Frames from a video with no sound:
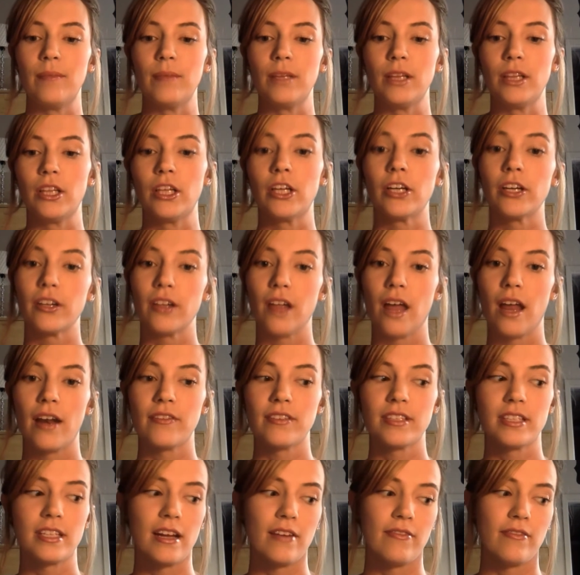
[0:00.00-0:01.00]
learn a lot
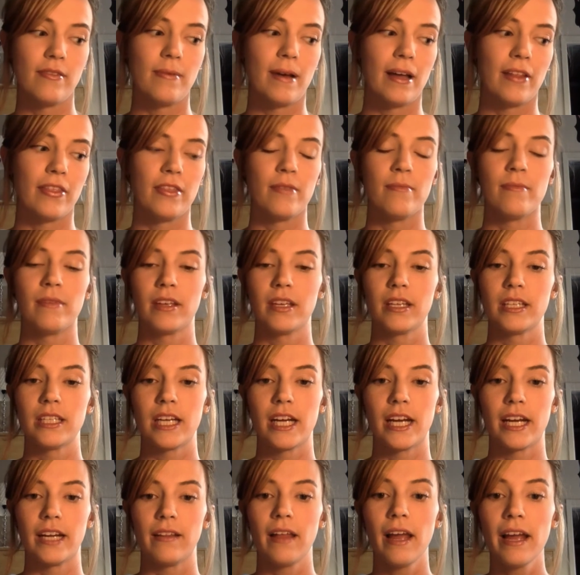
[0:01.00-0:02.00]
of stuff about the
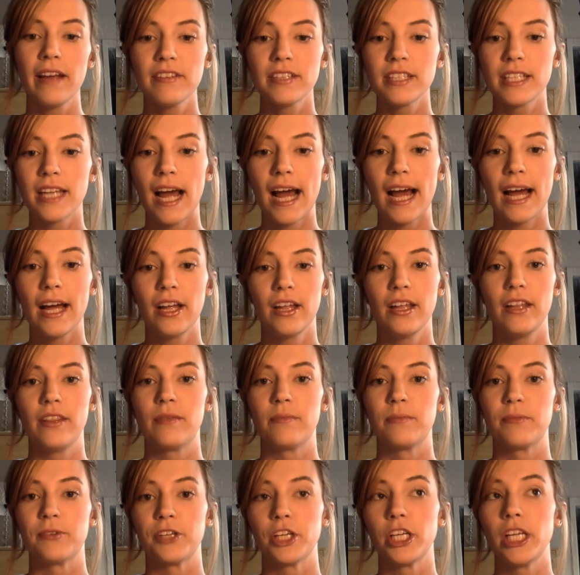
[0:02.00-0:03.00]
military lifestyle and
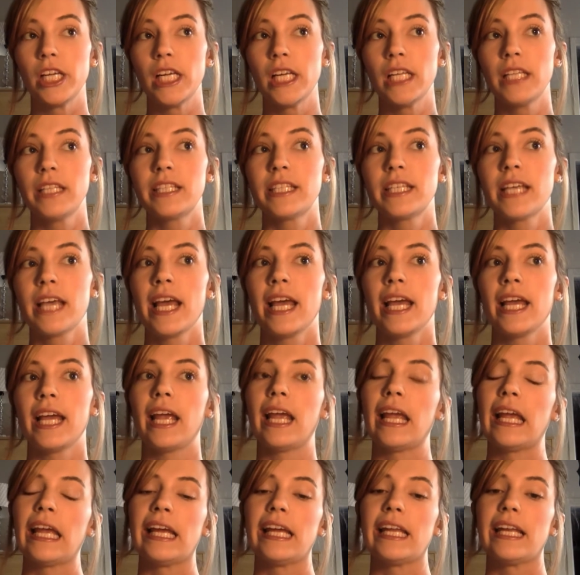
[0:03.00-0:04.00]
the Marines.
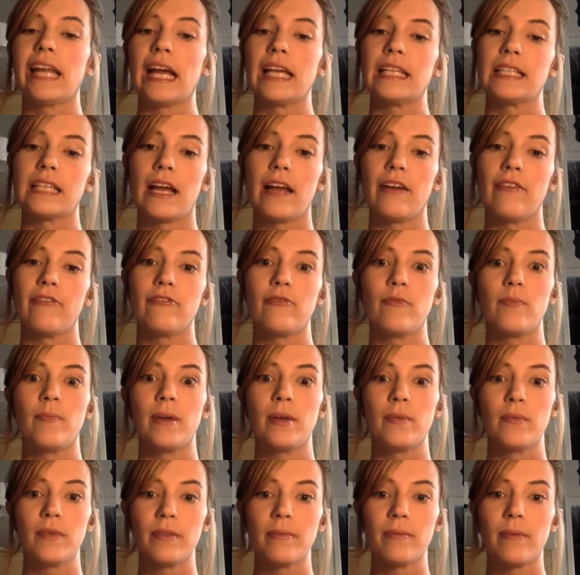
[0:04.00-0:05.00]
And as I've
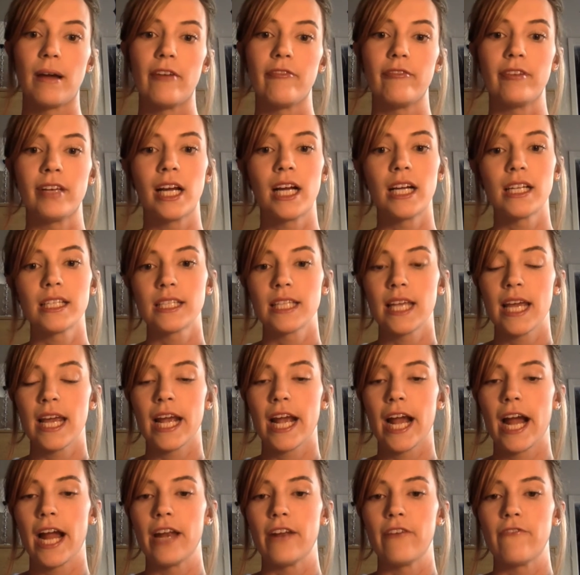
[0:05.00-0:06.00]
been with my fiancé
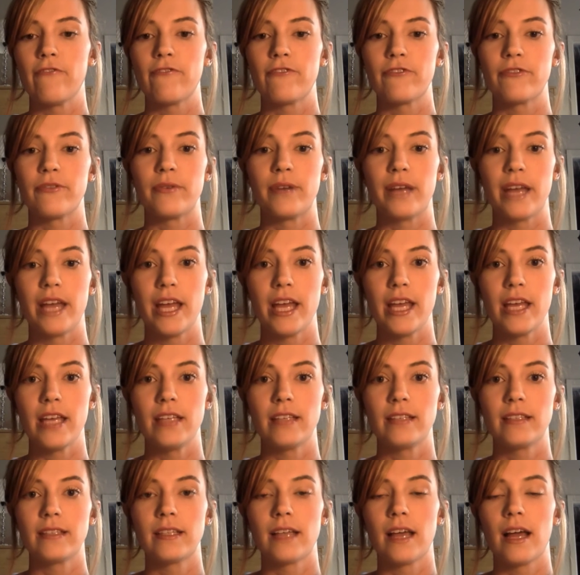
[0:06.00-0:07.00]
kind of through
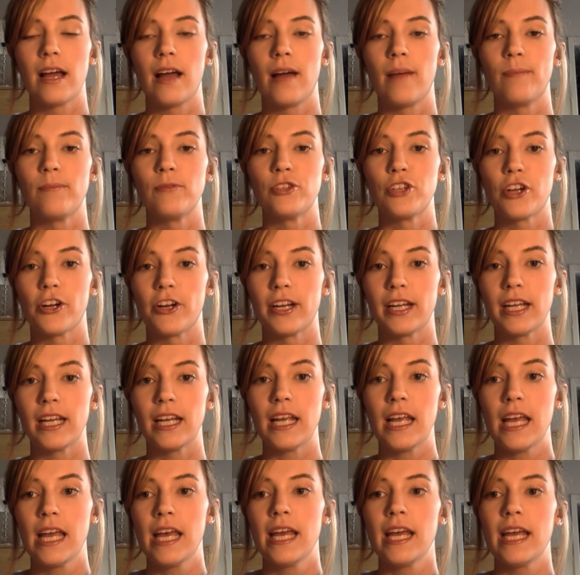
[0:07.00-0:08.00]
his
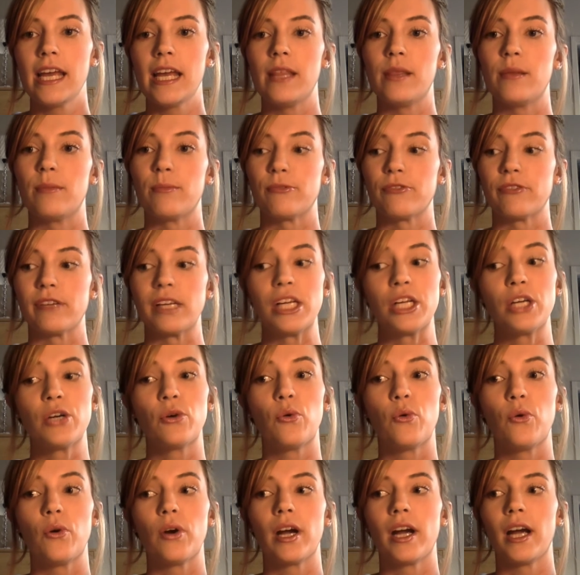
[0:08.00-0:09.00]
journey in the Marine
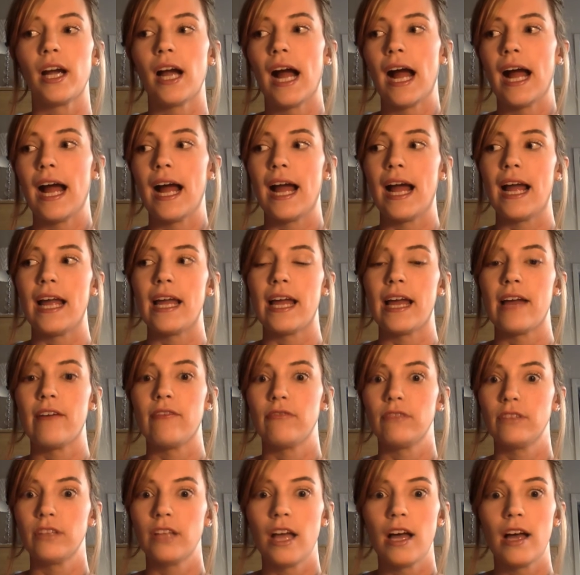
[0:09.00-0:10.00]
Corps, I have
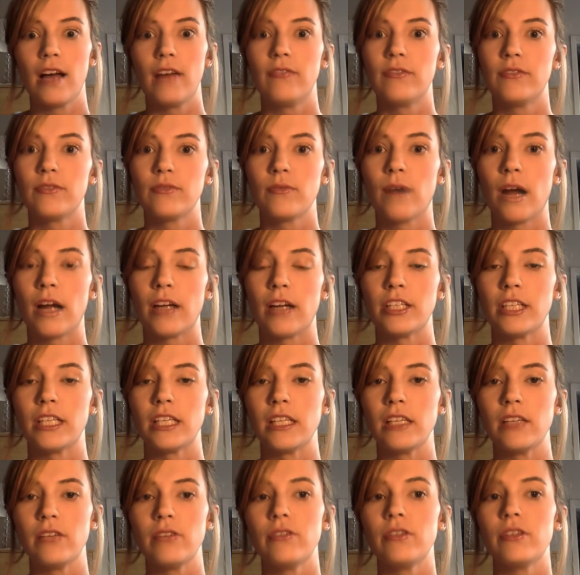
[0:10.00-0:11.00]
loved
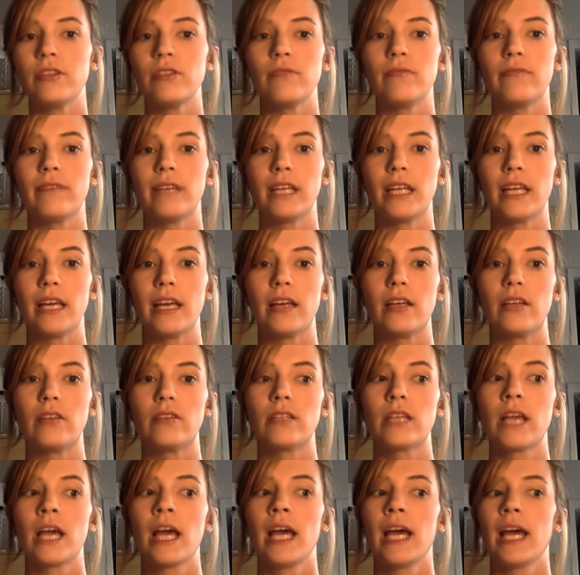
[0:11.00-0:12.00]
watching YouTube
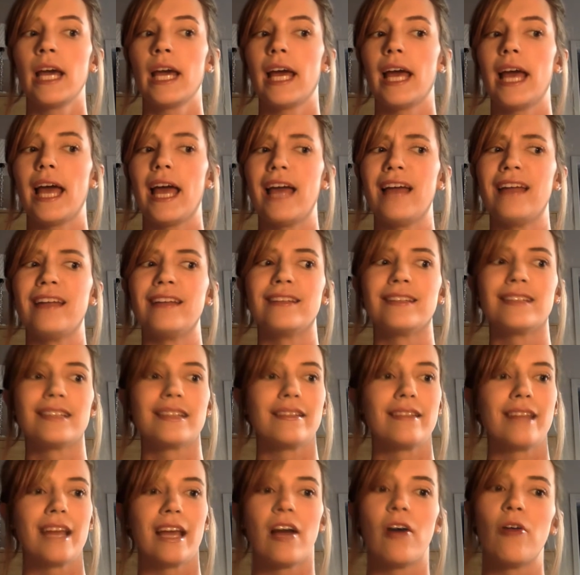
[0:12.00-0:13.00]
videos, and
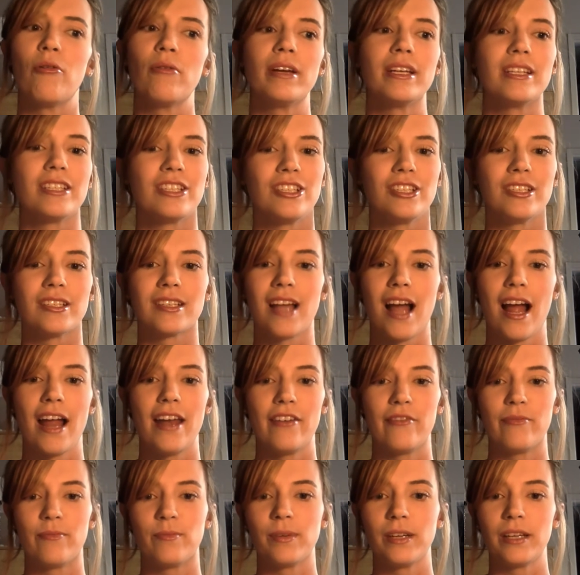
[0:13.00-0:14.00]
they always just kind
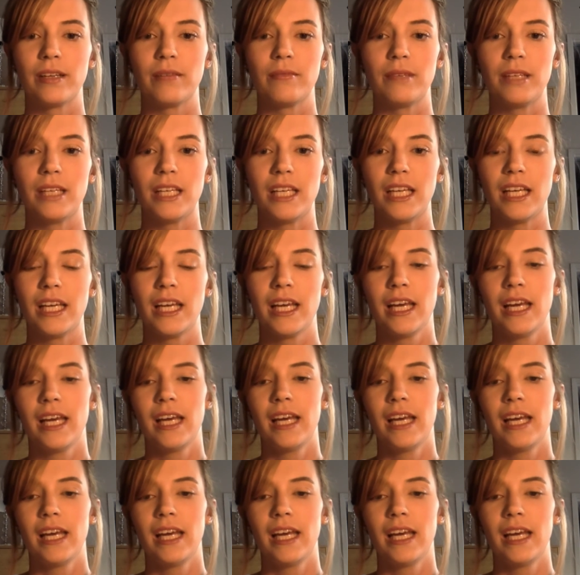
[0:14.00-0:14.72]
of bring me